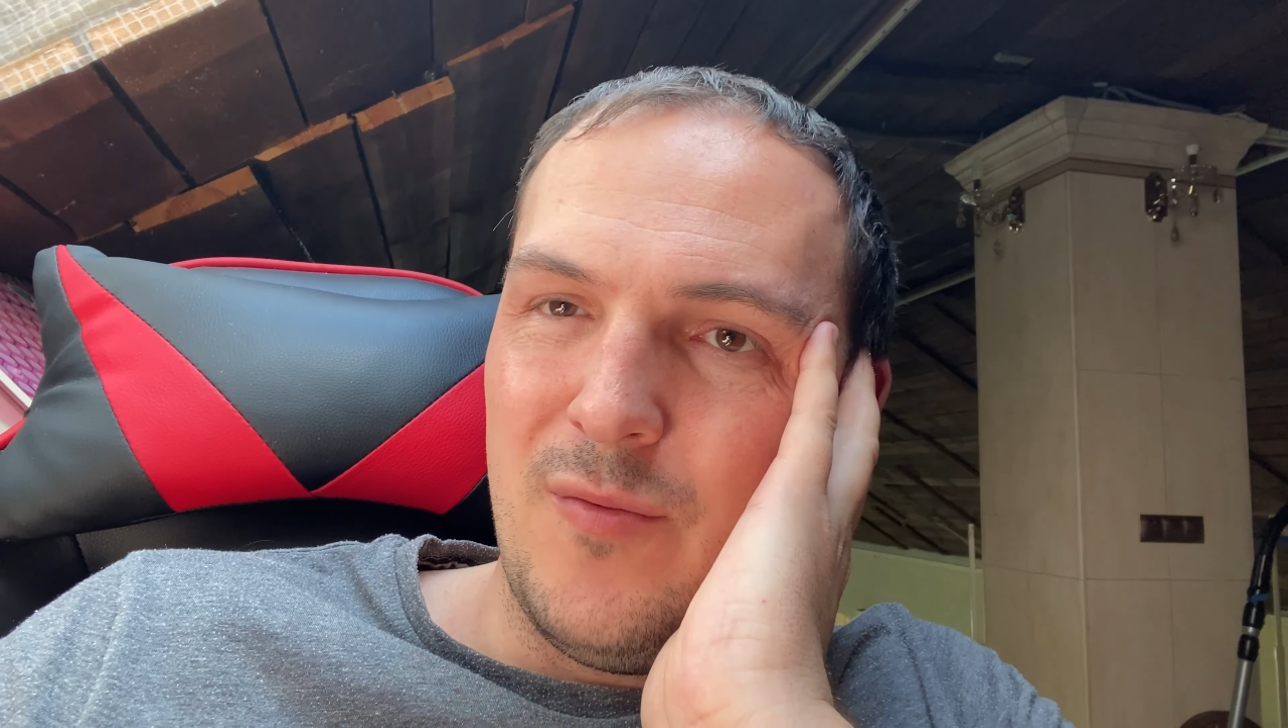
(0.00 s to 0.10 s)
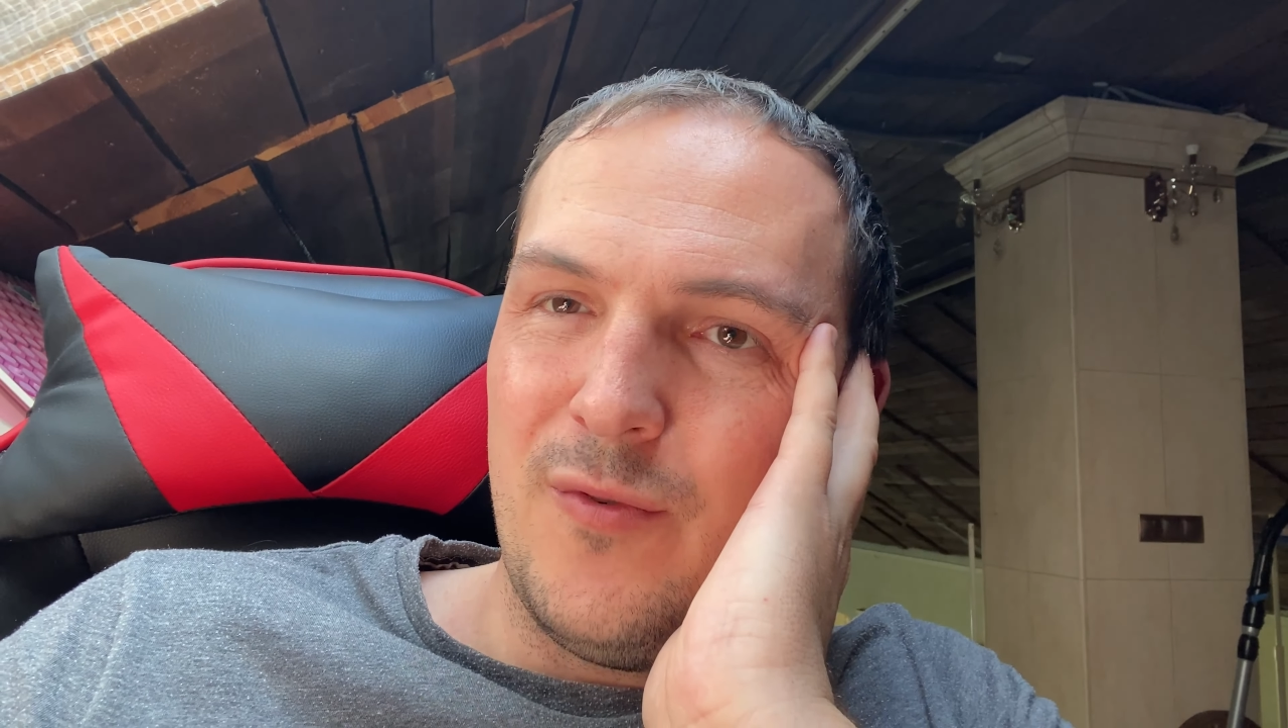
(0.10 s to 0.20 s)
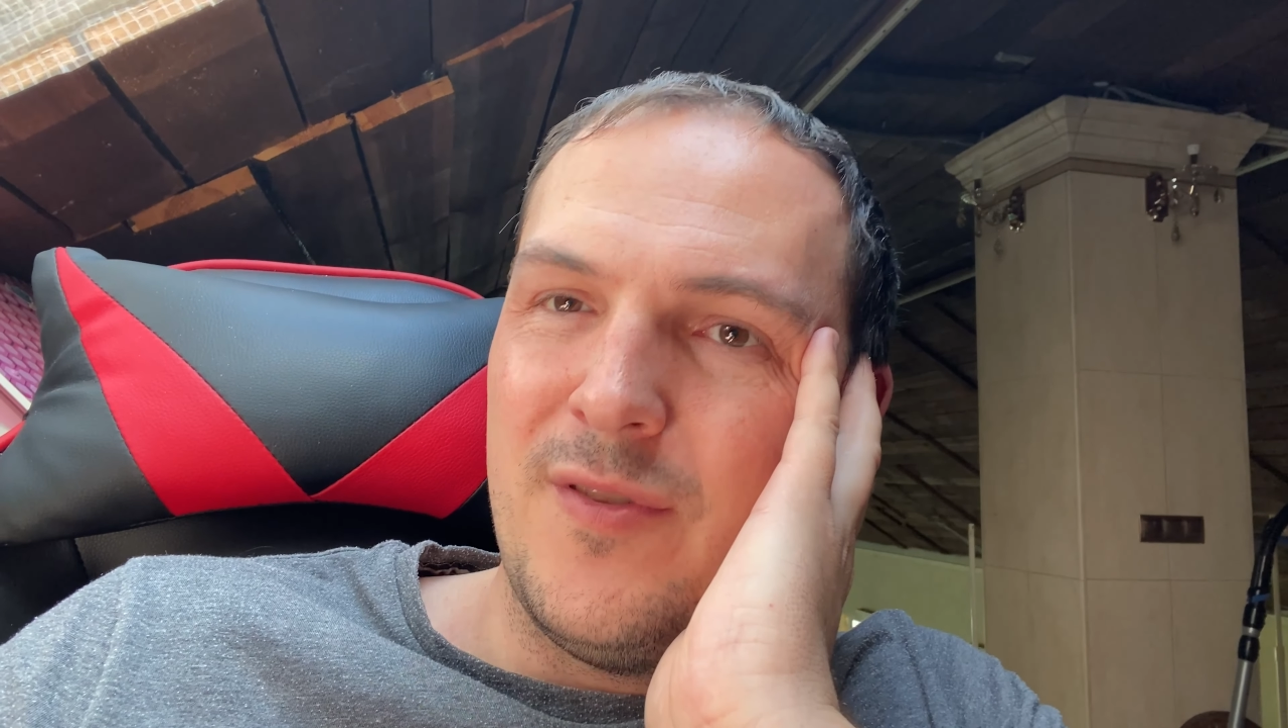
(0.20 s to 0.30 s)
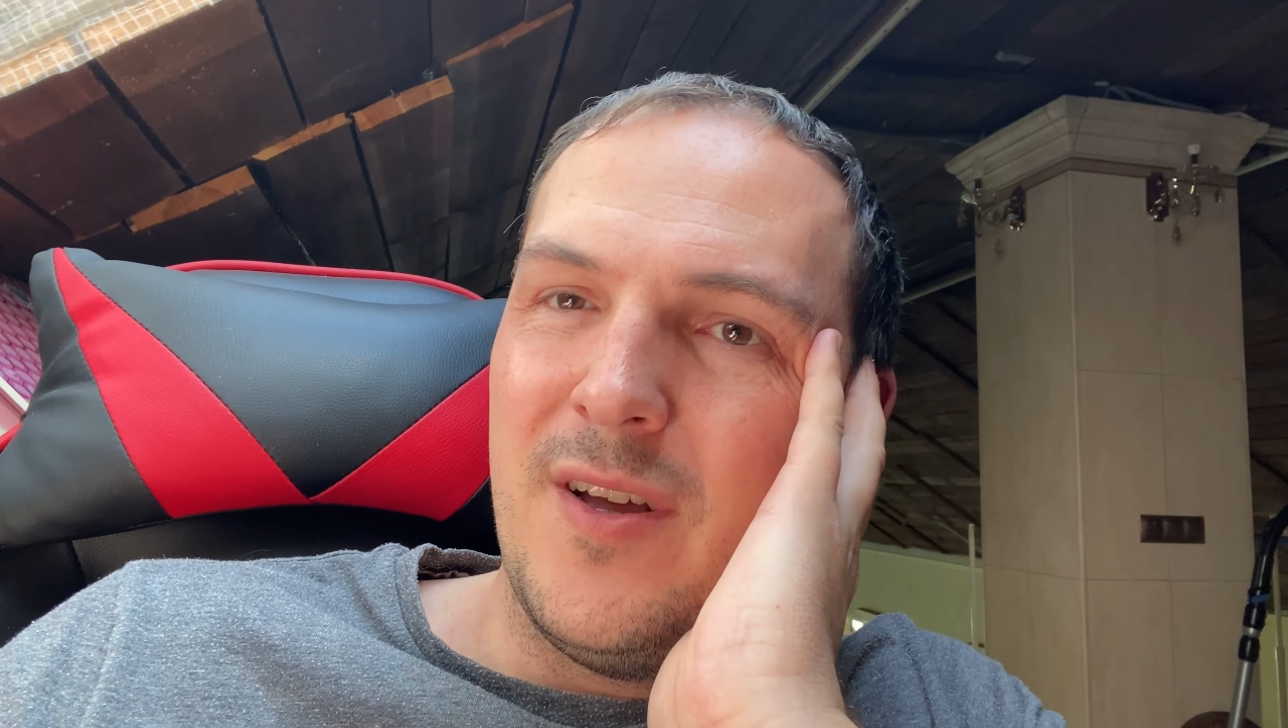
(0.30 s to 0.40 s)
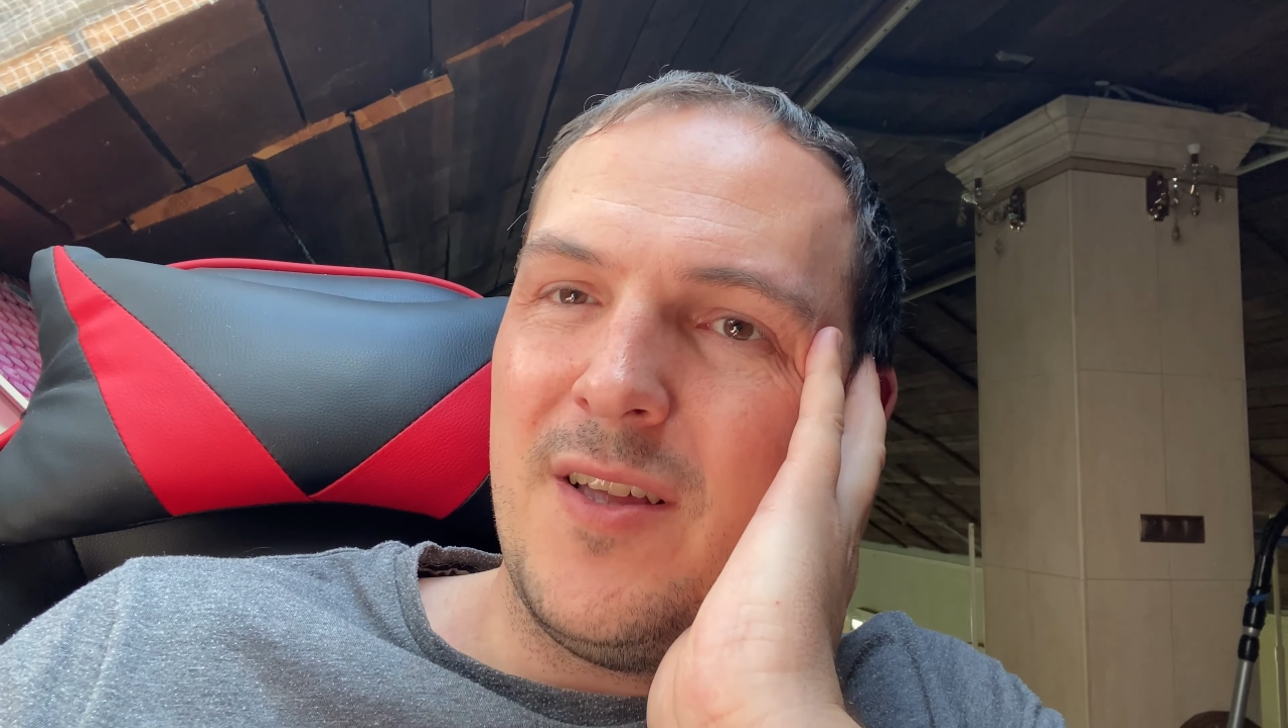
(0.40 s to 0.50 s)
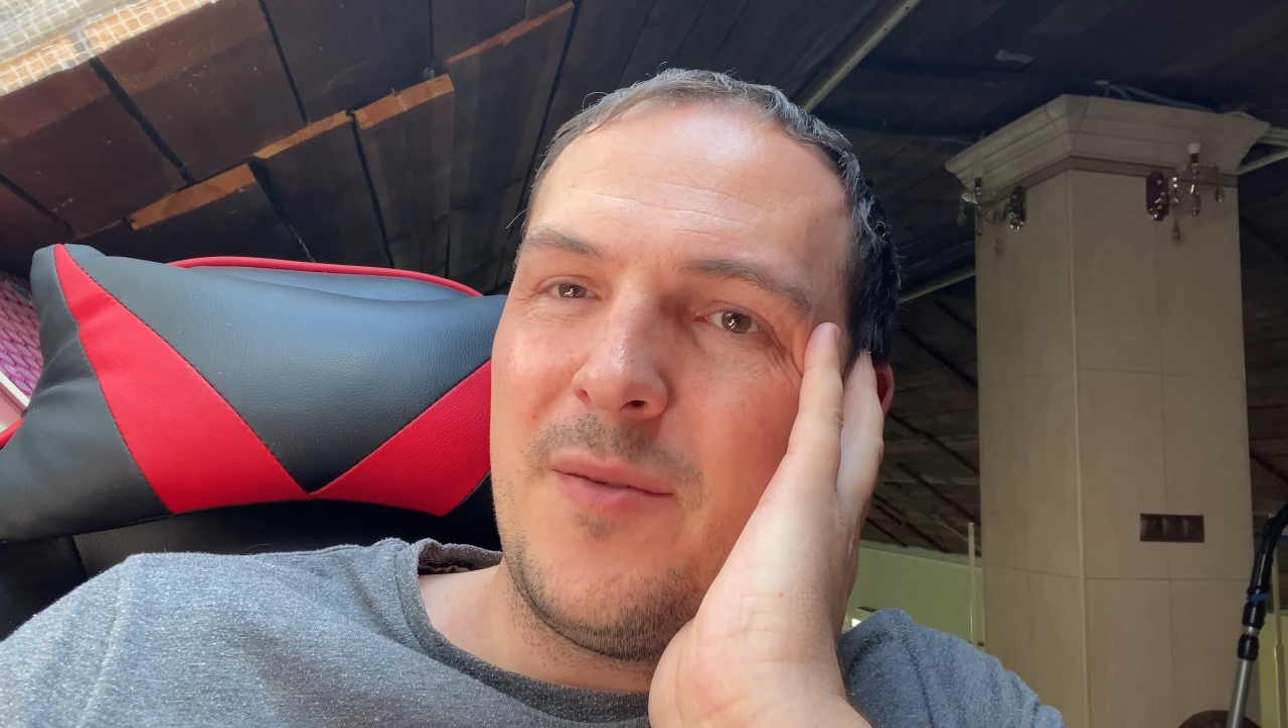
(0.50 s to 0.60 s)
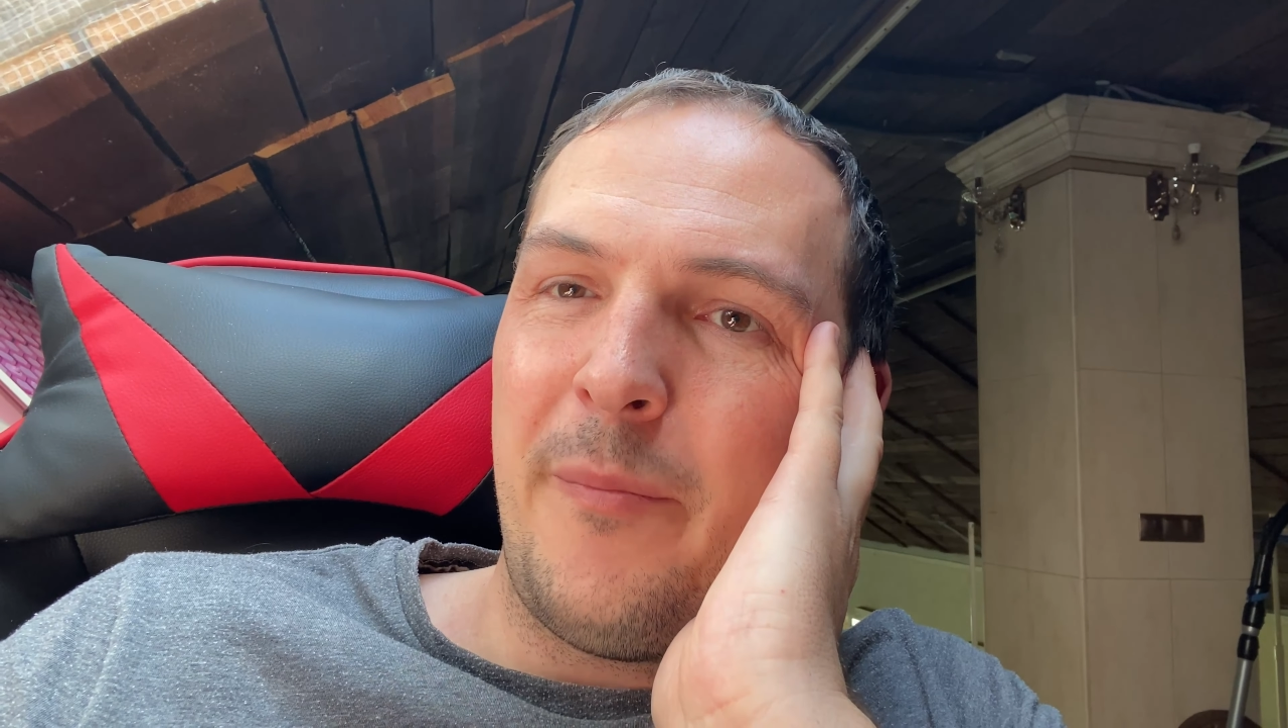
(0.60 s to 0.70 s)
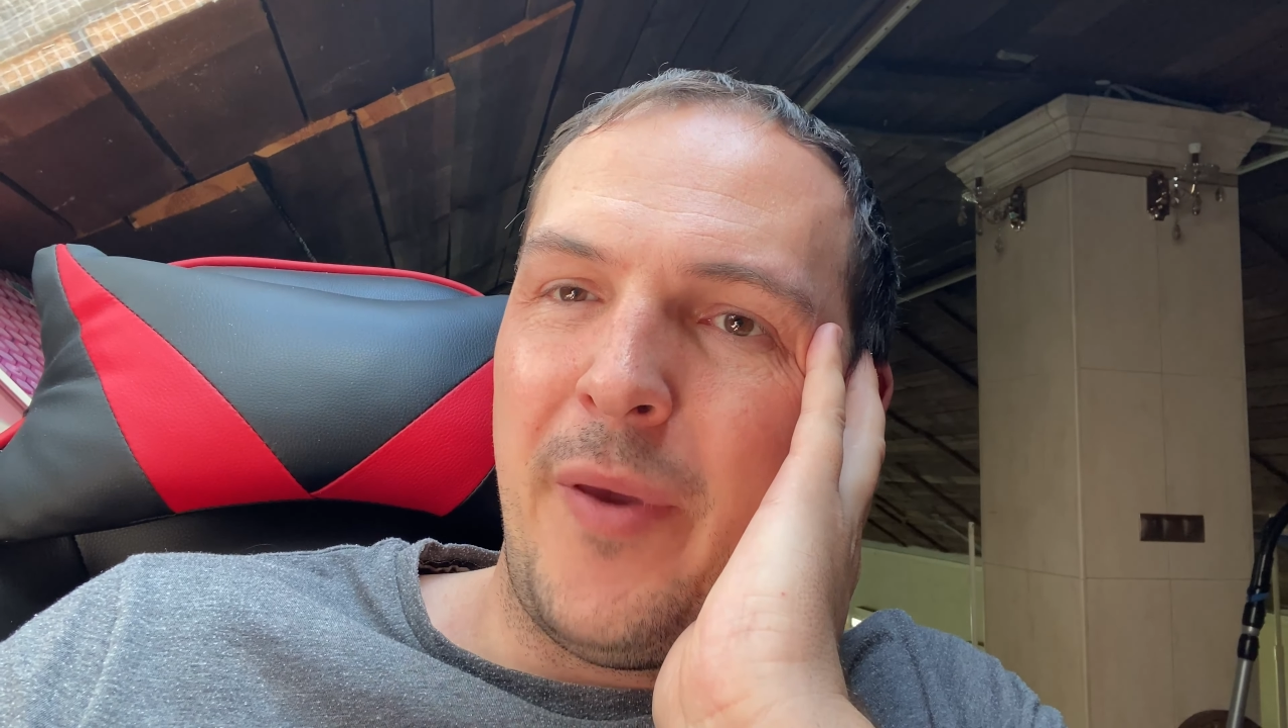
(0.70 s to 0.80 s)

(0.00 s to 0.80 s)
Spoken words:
would not